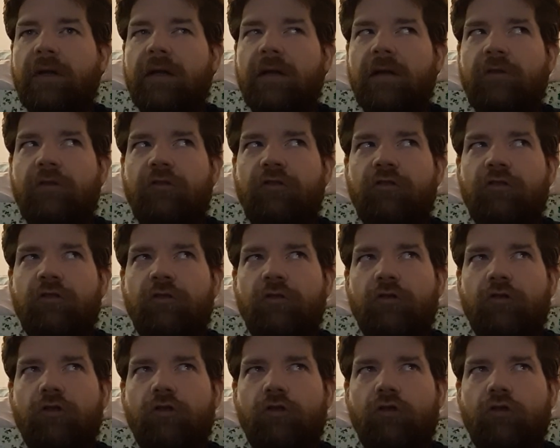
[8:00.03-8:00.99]
it's
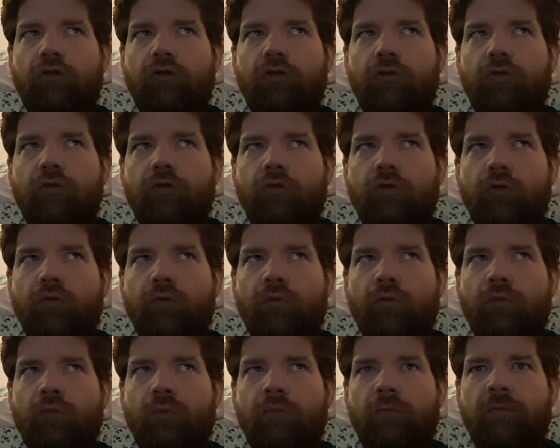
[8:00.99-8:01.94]
just
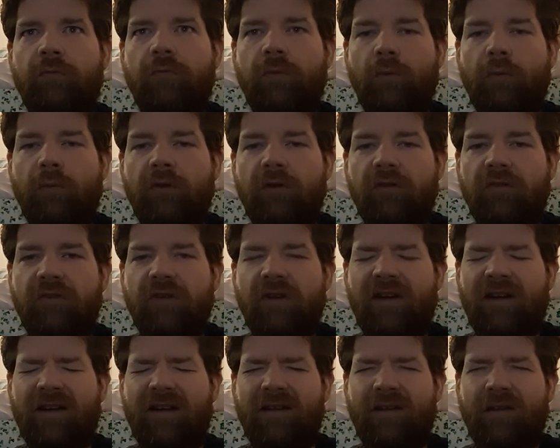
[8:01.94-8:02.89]
too focused
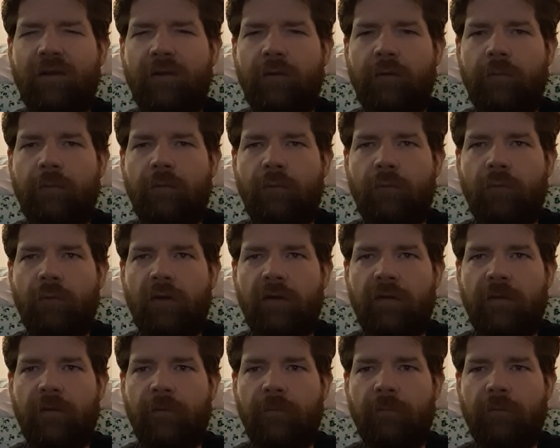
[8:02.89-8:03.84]
on
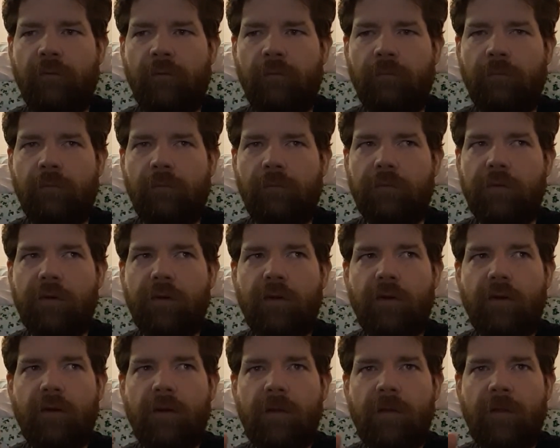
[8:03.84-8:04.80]

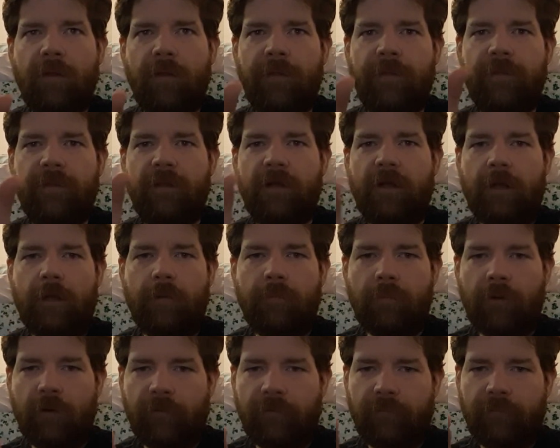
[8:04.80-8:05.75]
the
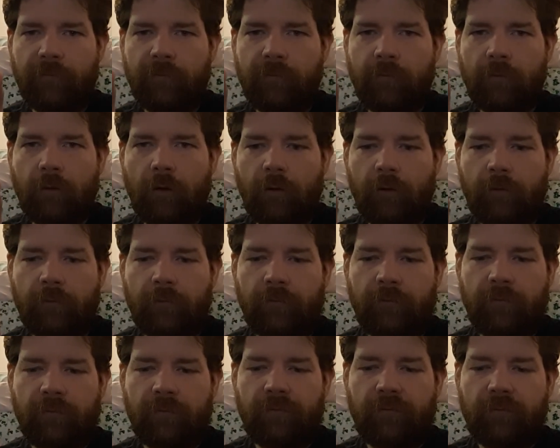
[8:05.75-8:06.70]
theme of
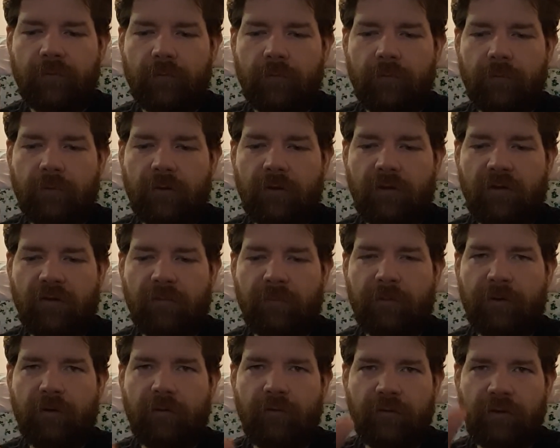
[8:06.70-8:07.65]

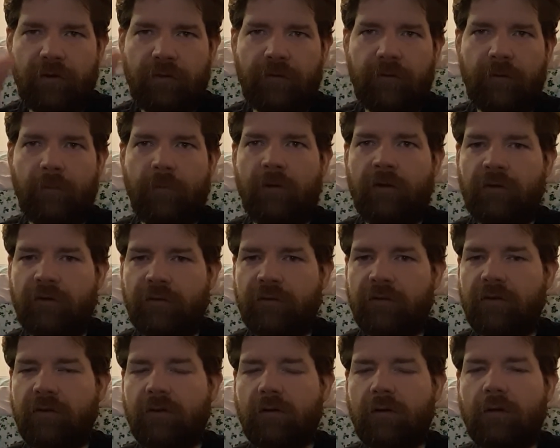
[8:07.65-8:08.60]
conspiracy
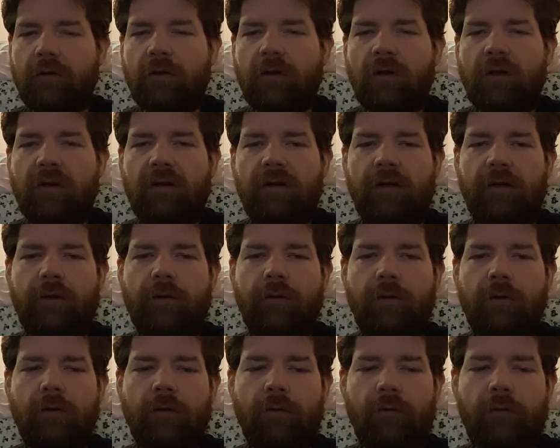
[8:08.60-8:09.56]
theories. Like,
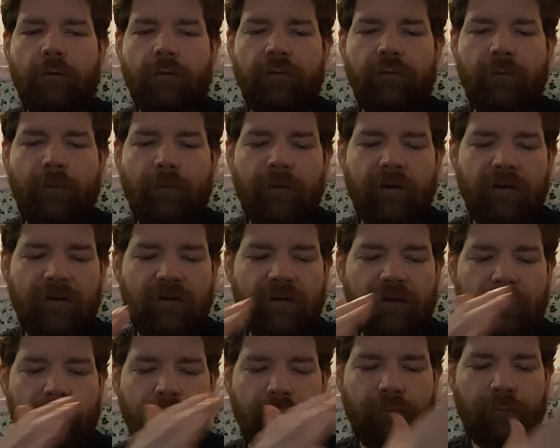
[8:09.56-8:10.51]
the story
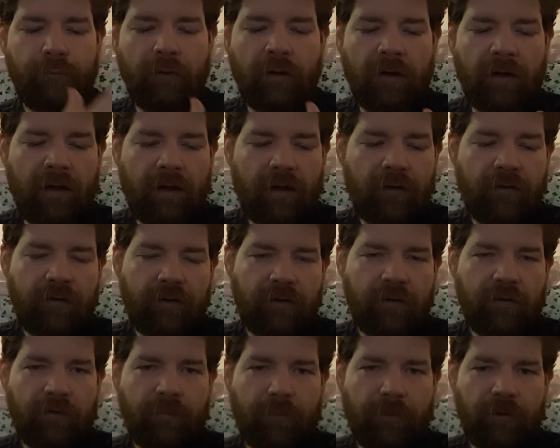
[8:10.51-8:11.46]
itself is written as a
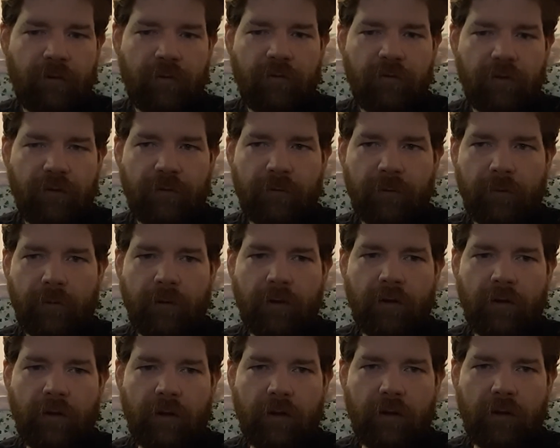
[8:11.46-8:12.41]
conspiracy theory,
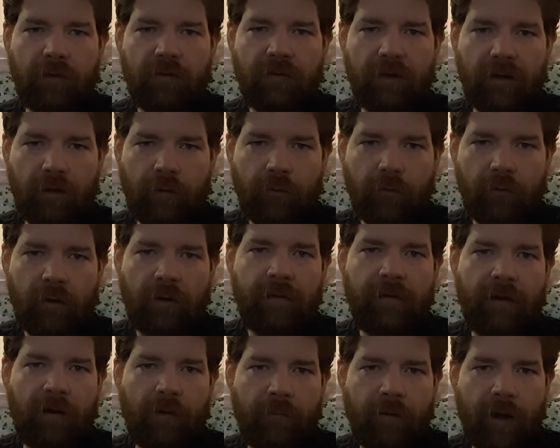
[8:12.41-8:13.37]
like taking you down
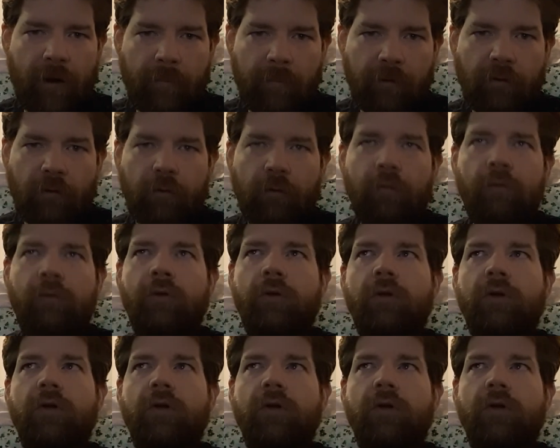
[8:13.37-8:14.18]
that rabbit hole.